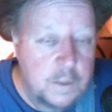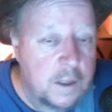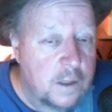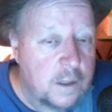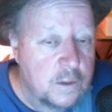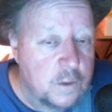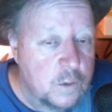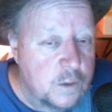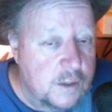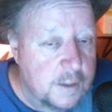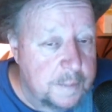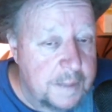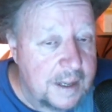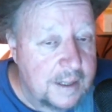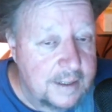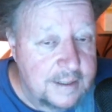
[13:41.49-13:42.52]
We all know
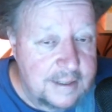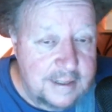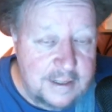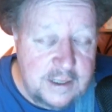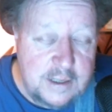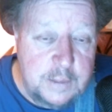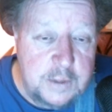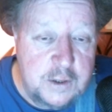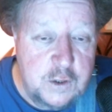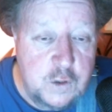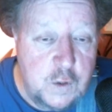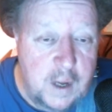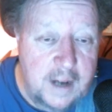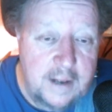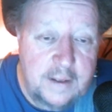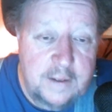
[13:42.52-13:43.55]
Sabella did. She wasn't
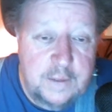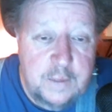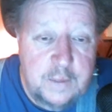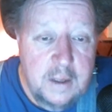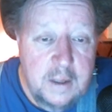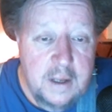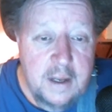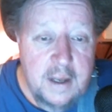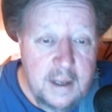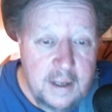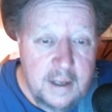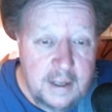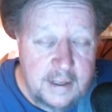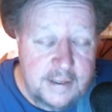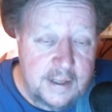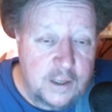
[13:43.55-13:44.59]
trying to
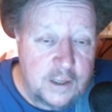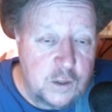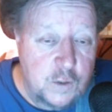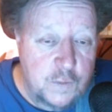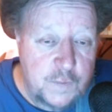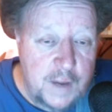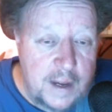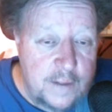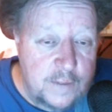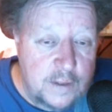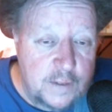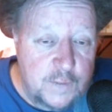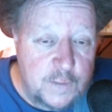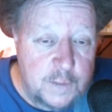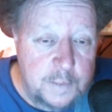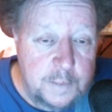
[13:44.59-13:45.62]
get sexual
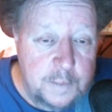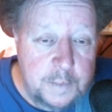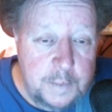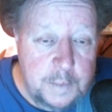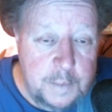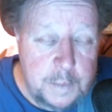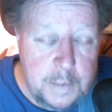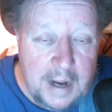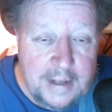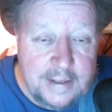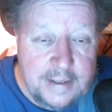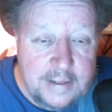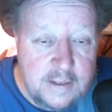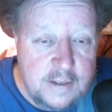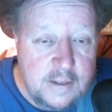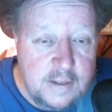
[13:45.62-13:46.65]
favors from
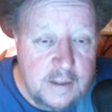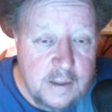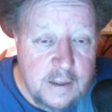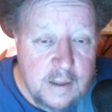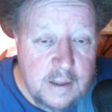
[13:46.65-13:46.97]
minors.